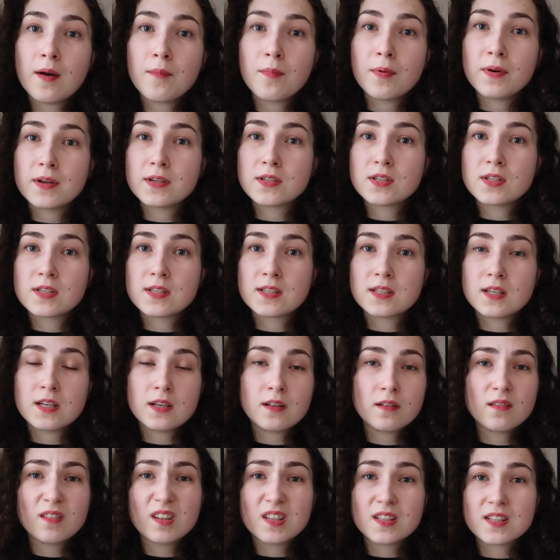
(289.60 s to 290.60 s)
But
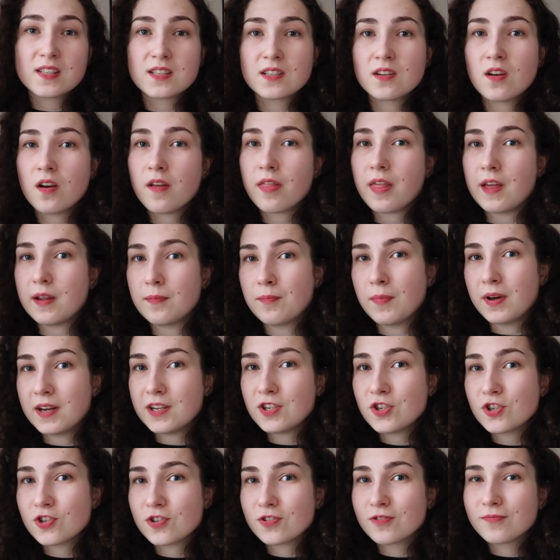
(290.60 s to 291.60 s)
still it's not that
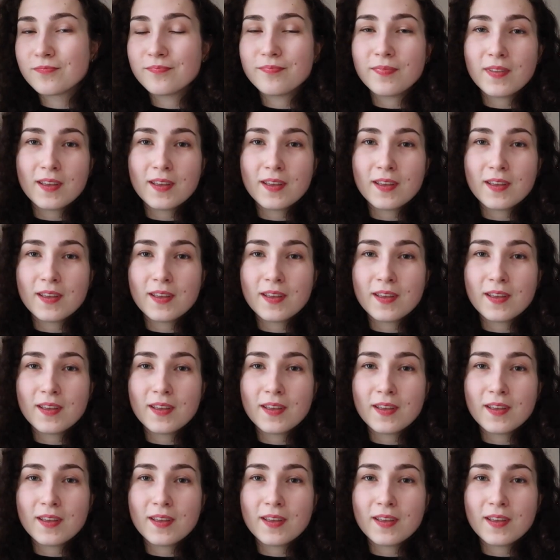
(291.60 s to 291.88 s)
much